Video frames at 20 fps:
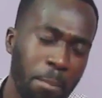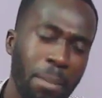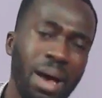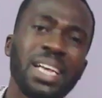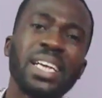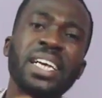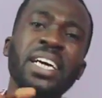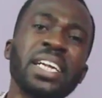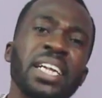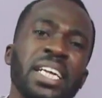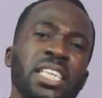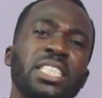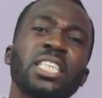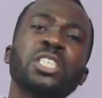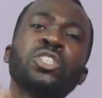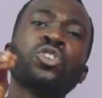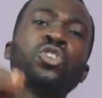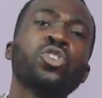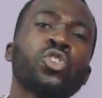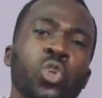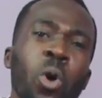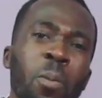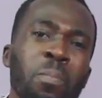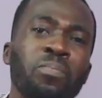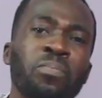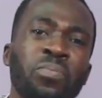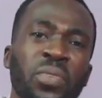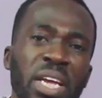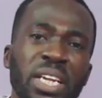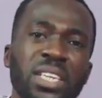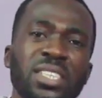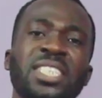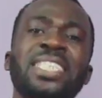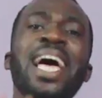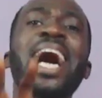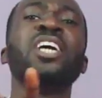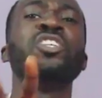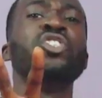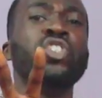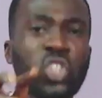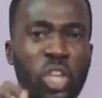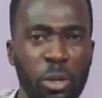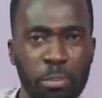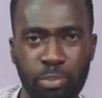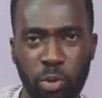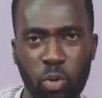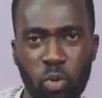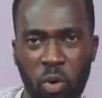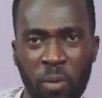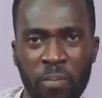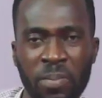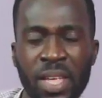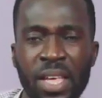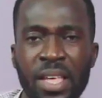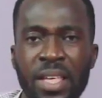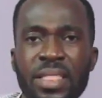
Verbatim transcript: but grace is something tangible